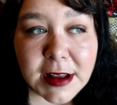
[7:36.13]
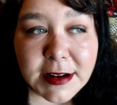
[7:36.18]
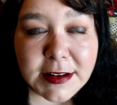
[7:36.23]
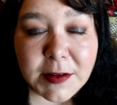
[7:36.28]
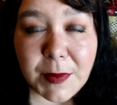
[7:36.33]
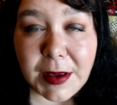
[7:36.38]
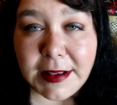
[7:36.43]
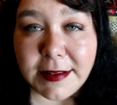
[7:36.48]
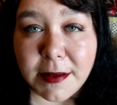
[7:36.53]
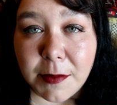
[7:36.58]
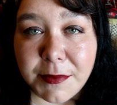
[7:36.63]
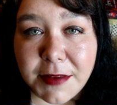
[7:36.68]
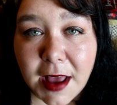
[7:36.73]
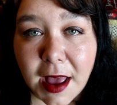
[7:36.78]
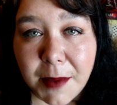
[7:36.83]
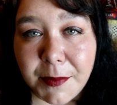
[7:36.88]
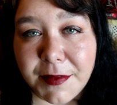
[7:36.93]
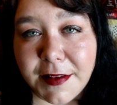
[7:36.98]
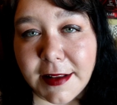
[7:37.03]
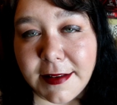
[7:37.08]
To me,
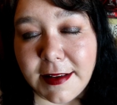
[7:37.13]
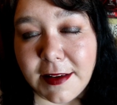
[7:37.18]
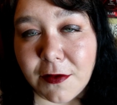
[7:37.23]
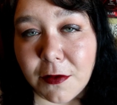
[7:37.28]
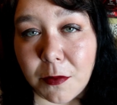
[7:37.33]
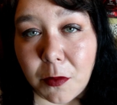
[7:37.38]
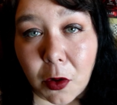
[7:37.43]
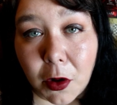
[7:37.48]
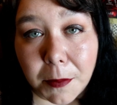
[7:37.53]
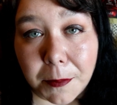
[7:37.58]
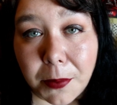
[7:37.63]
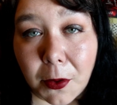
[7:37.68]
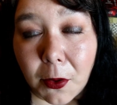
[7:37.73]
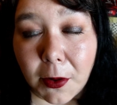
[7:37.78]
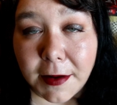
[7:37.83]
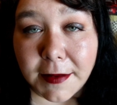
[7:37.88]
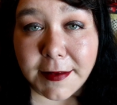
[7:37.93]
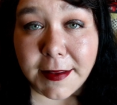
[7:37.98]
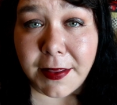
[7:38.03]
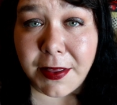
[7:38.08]
sometimes that's even more
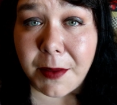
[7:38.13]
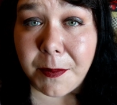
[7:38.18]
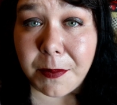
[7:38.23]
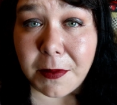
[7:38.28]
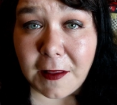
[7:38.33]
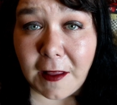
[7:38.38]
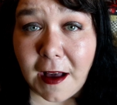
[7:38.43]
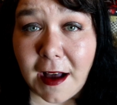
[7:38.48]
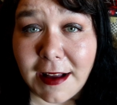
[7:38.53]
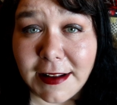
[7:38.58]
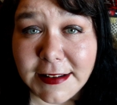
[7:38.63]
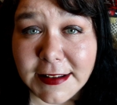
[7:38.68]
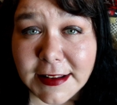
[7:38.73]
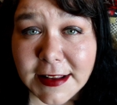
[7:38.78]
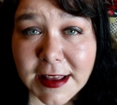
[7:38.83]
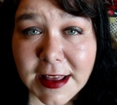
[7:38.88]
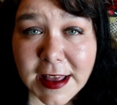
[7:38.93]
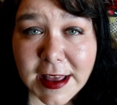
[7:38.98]
important than the plot.